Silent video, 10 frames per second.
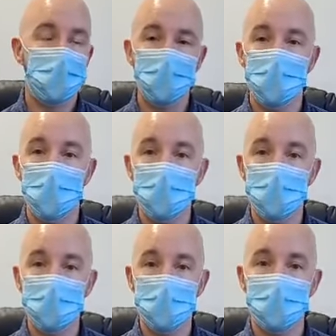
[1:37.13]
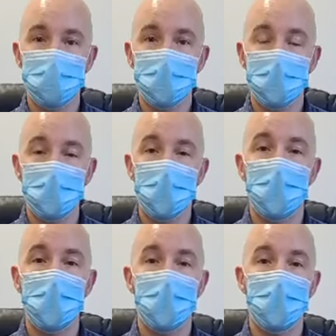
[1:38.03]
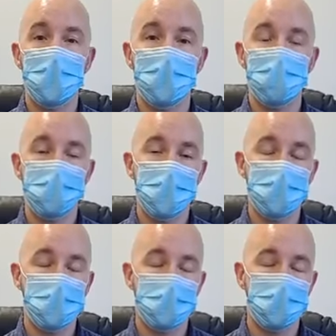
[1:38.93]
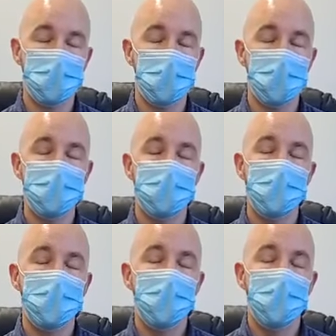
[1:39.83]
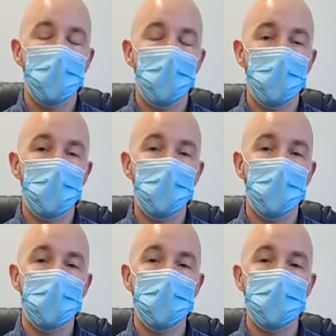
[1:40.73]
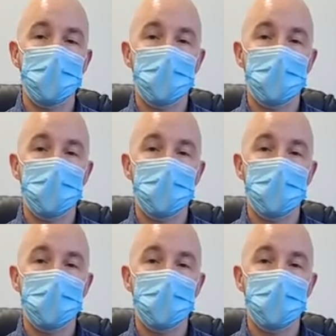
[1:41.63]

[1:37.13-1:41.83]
everybody was getting fed and make sure that we were